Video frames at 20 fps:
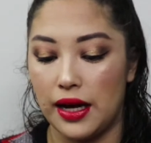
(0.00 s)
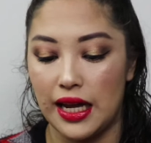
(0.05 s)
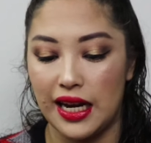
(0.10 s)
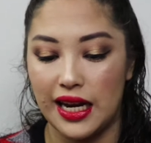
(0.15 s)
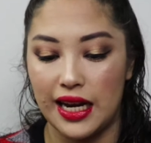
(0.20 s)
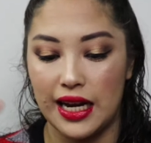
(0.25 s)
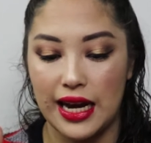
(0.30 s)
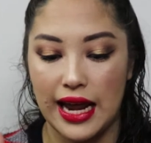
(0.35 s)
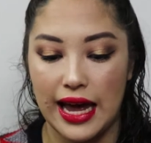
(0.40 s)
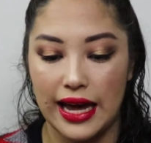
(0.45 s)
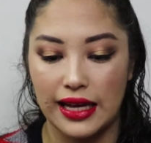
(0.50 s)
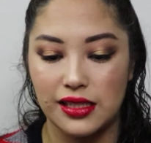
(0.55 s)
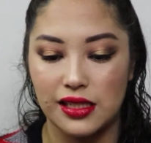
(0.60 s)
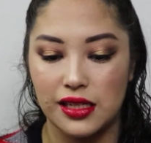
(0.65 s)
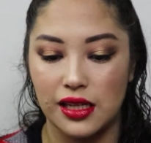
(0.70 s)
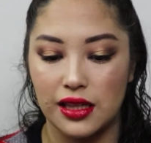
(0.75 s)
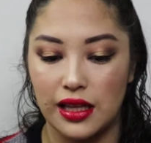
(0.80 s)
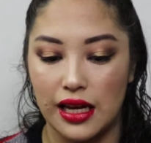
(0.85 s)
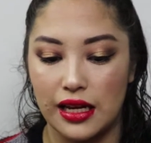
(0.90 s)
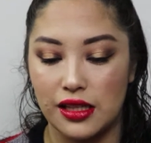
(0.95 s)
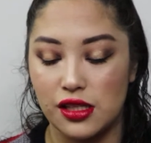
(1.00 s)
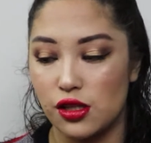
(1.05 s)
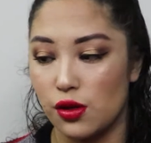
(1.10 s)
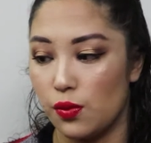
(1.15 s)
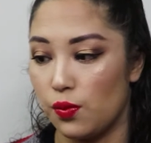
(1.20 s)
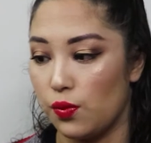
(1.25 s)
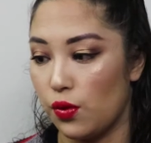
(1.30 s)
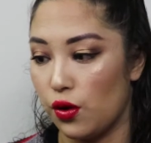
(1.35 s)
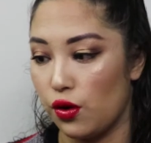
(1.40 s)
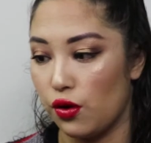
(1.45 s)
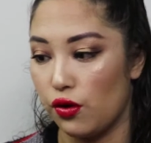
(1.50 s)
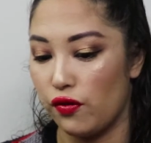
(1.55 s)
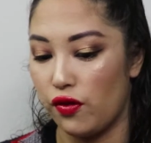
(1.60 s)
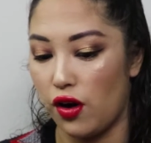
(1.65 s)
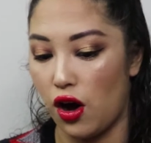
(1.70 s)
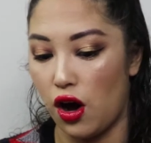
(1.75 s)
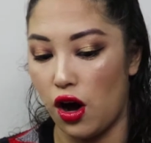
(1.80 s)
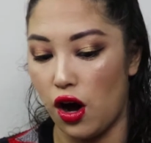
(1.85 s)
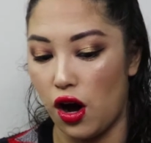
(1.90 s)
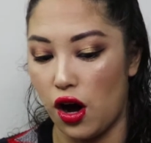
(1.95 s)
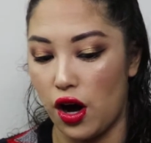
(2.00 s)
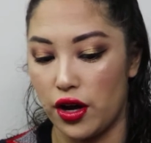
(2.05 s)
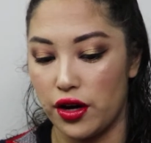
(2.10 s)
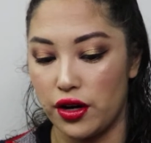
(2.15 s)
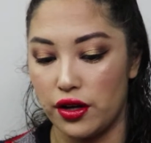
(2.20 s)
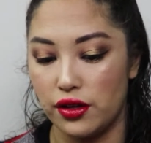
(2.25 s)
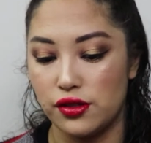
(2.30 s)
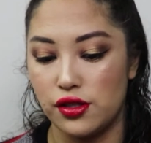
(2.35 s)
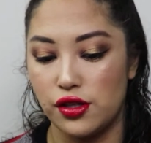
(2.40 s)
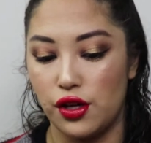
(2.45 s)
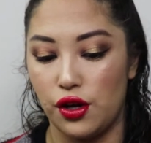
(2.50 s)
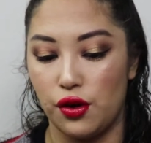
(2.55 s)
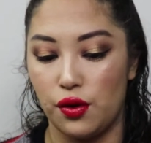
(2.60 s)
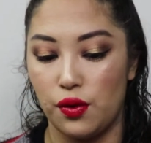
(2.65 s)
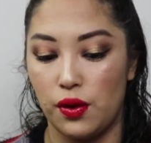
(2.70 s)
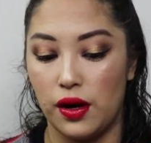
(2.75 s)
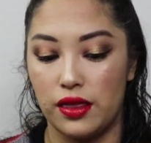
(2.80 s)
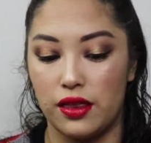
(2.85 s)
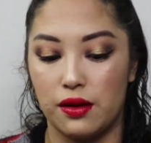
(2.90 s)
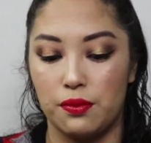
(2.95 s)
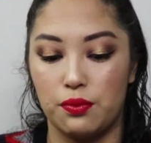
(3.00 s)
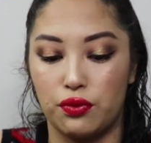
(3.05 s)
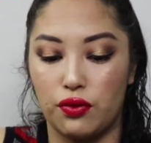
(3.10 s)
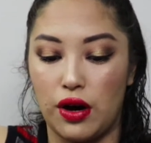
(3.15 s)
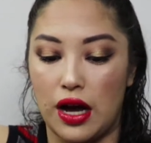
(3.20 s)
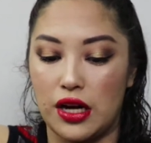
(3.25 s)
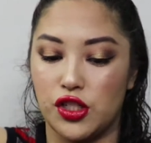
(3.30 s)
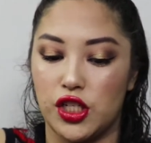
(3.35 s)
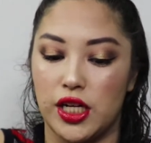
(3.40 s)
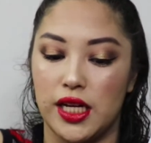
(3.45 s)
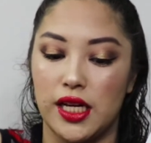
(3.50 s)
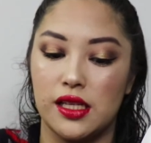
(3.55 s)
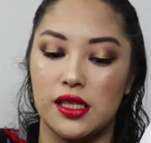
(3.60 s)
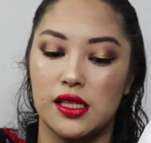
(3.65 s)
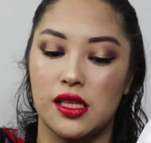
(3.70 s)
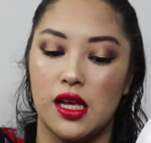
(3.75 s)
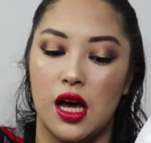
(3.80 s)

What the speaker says: Next, let's move on to the brushes.